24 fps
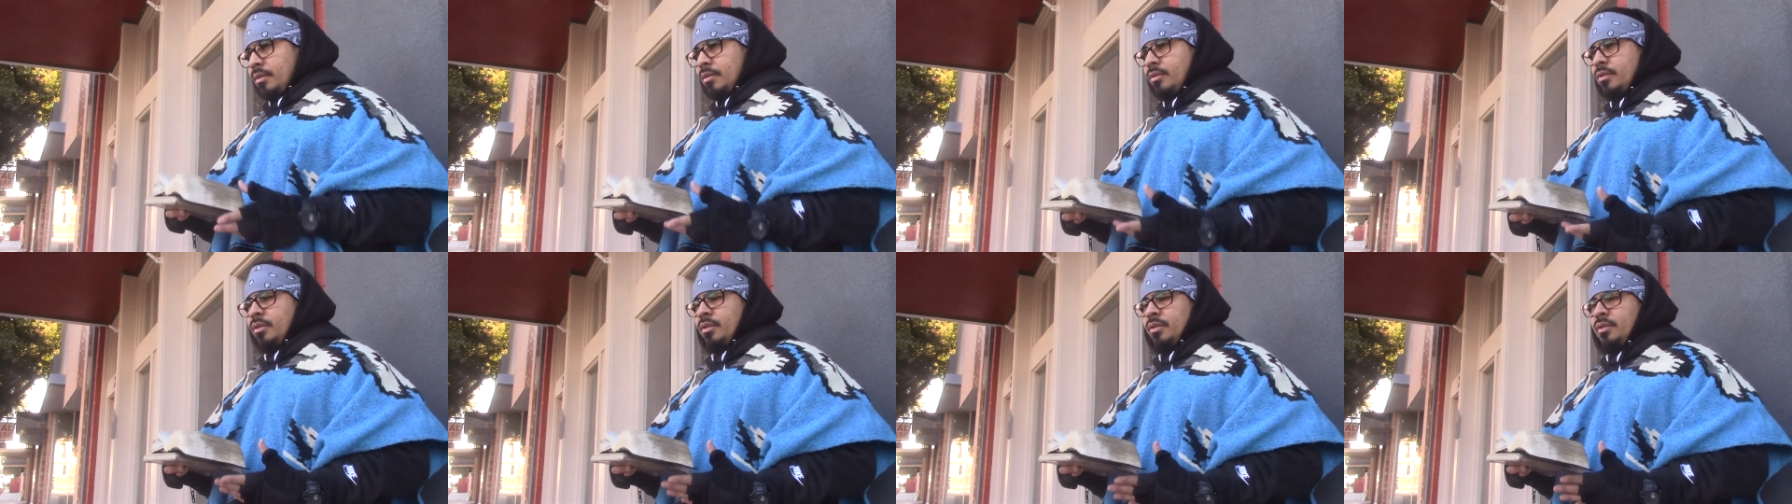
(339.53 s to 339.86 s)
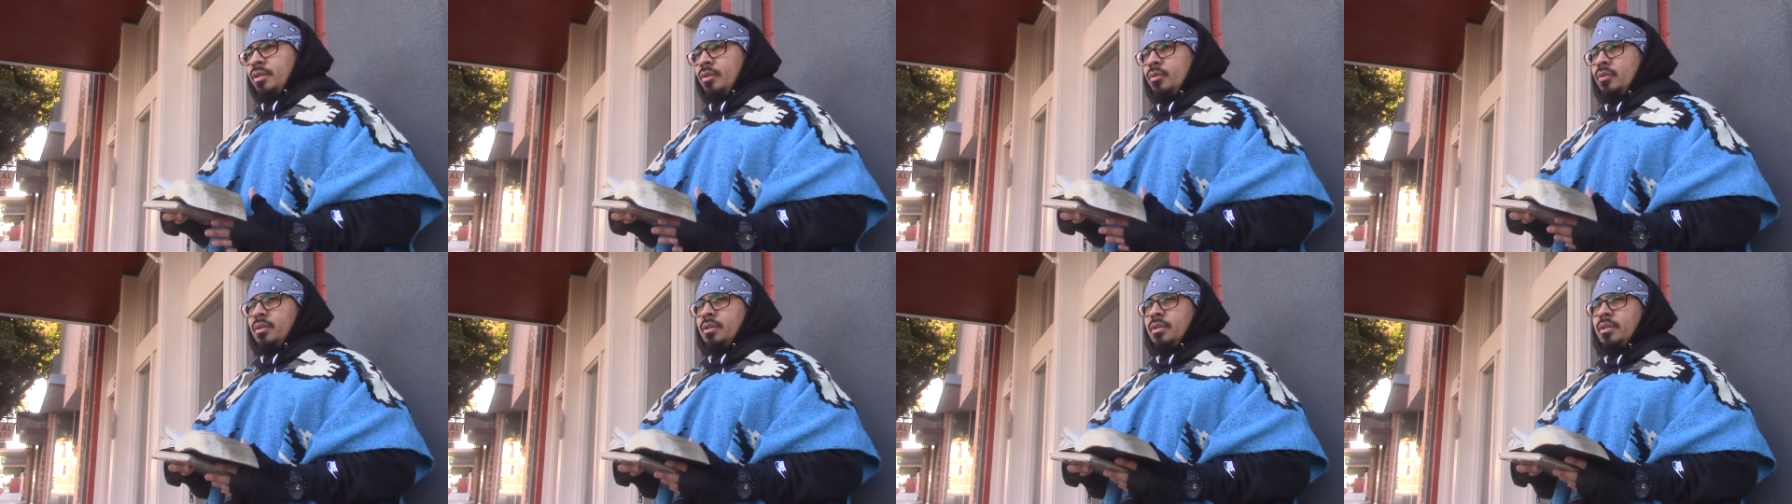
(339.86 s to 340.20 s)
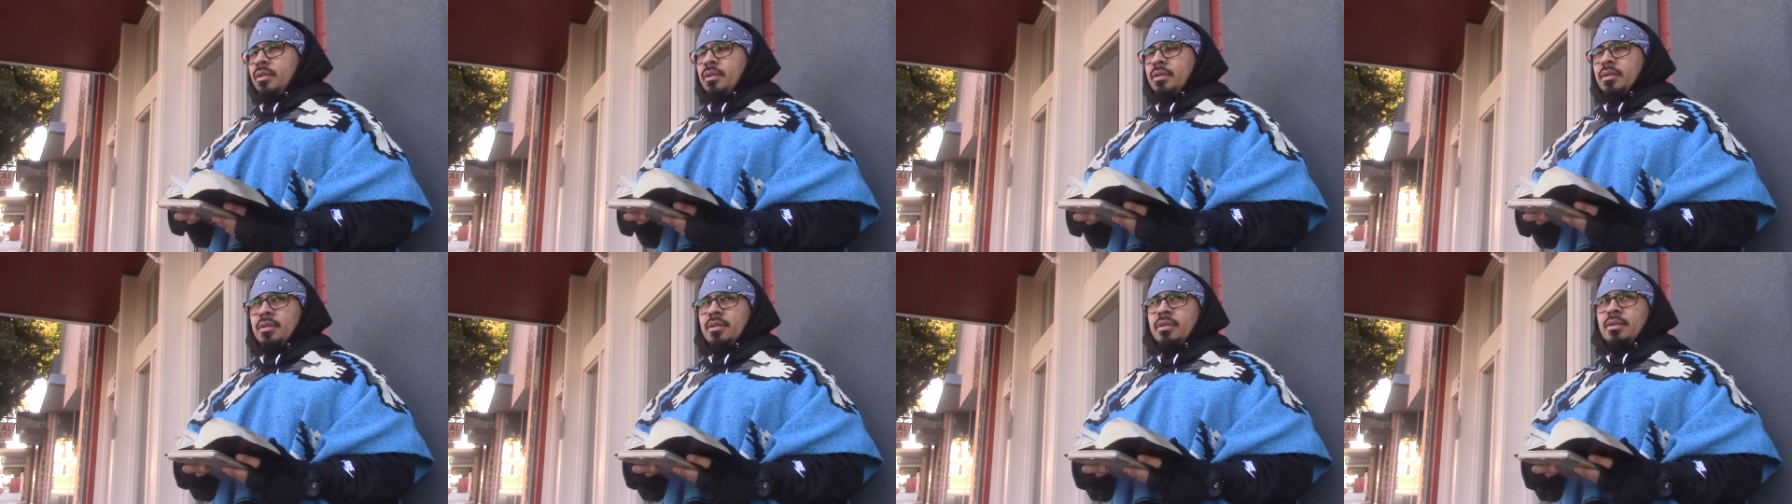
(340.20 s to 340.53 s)
to, to,
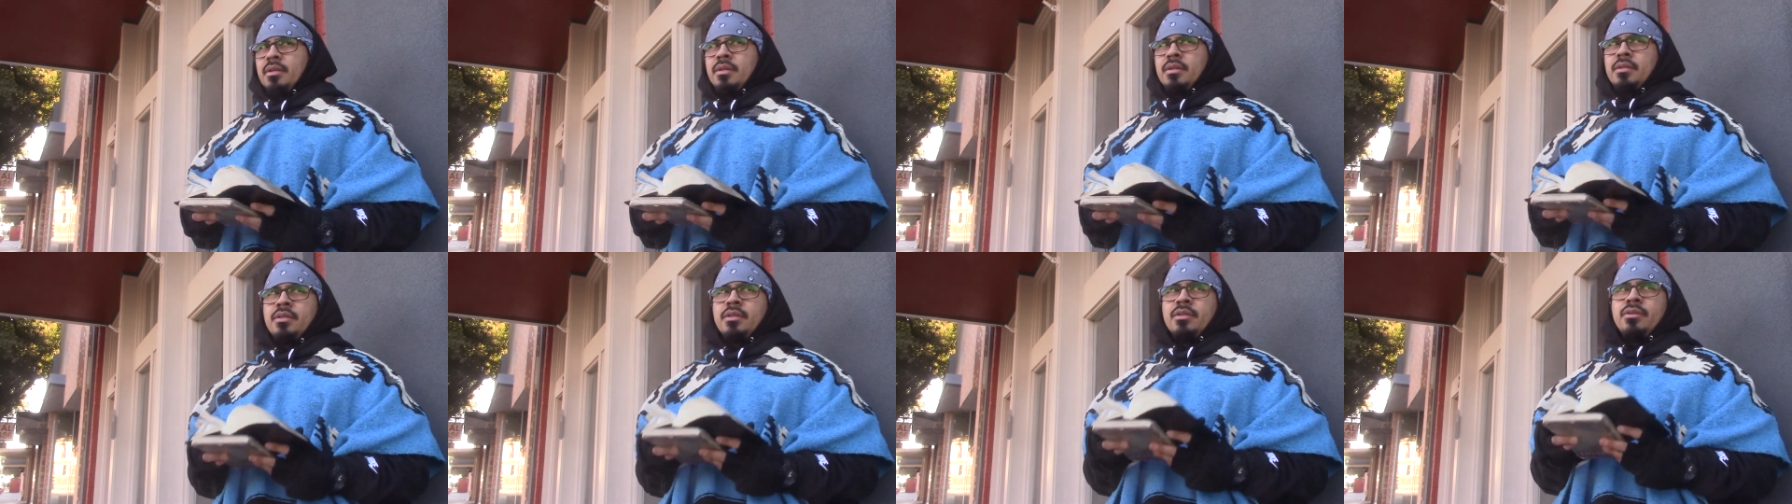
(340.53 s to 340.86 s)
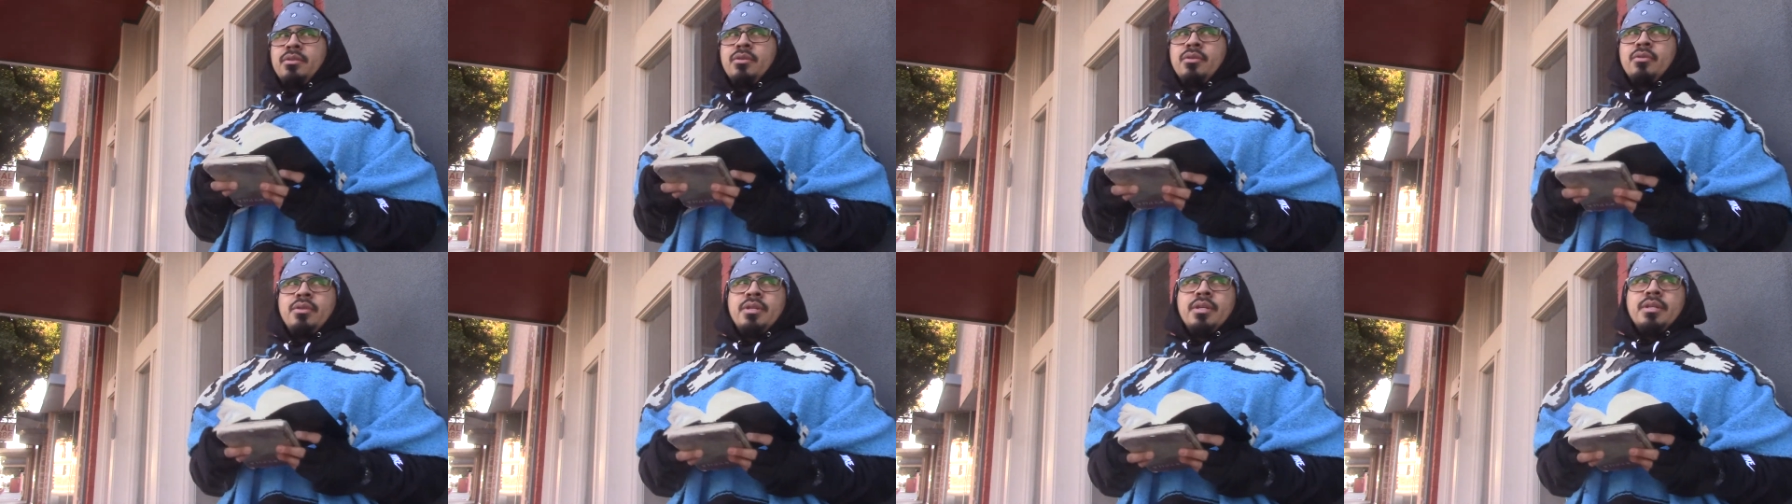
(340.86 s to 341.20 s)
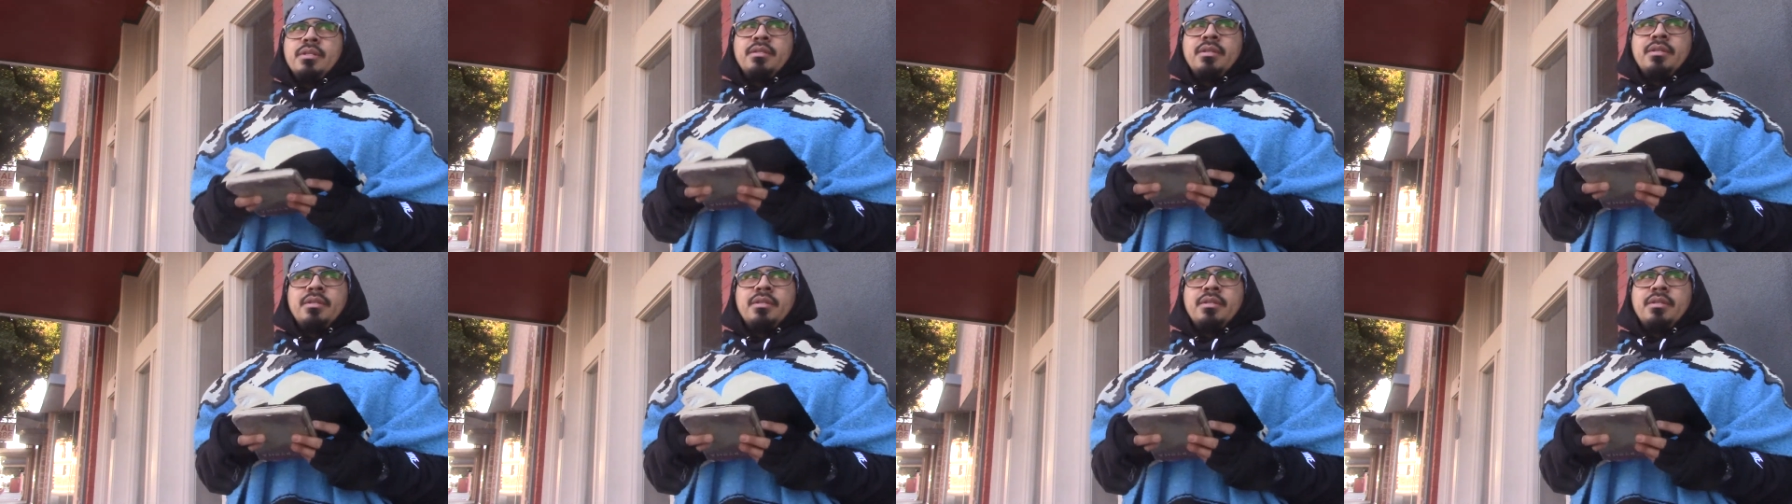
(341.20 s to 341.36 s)
to, to do this,